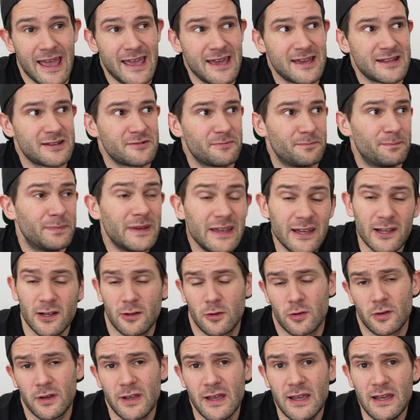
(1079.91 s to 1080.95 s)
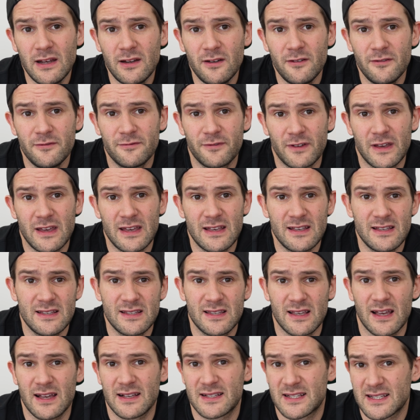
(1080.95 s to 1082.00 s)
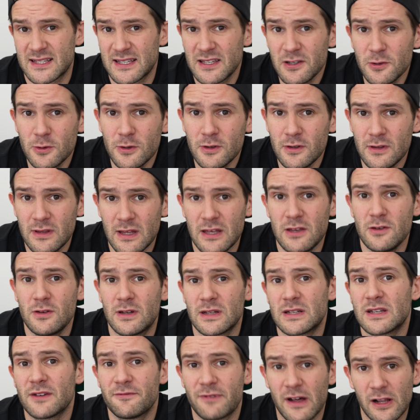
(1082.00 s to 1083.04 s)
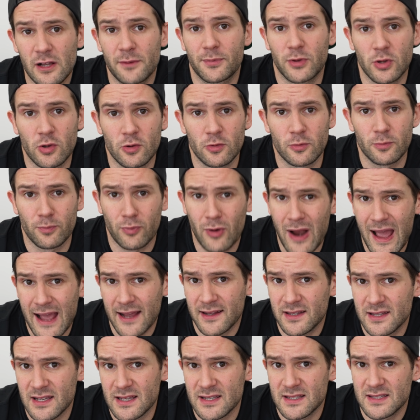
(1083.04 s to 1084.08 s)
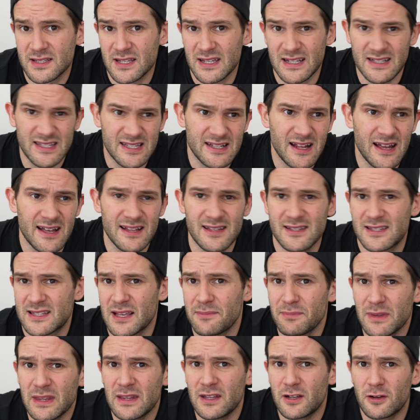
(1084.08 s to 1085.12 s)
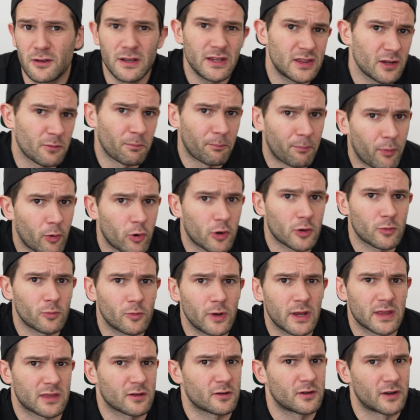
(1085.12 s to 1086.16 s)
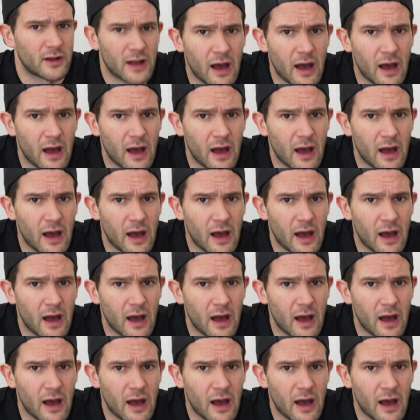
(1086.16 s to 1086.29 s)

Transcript: And being creative is a skill that you can develop through practice. It's not something you're either born with or